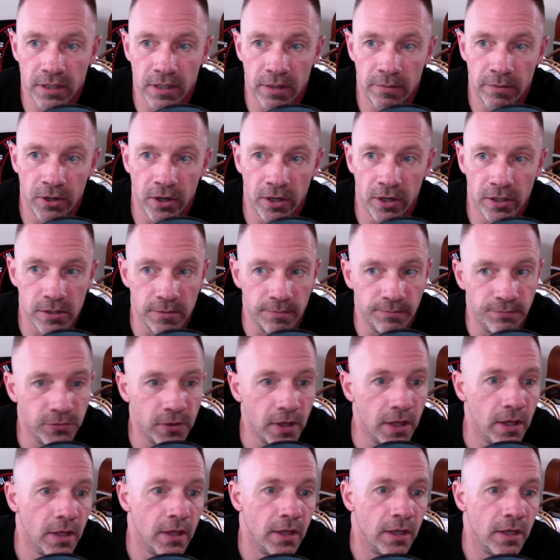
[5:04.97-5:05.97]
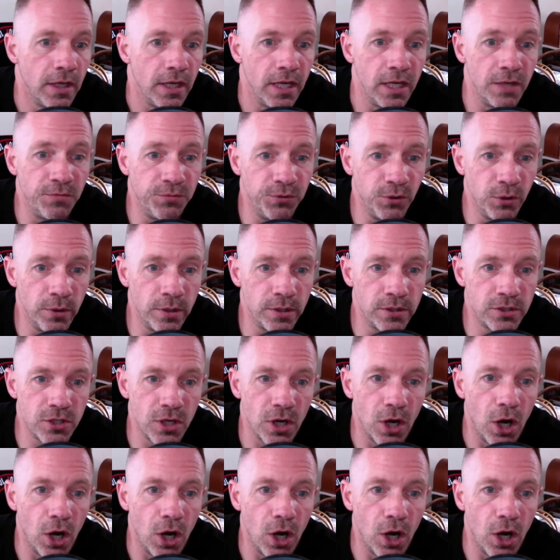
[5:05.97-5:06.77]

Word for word: That'd be awesome. Influence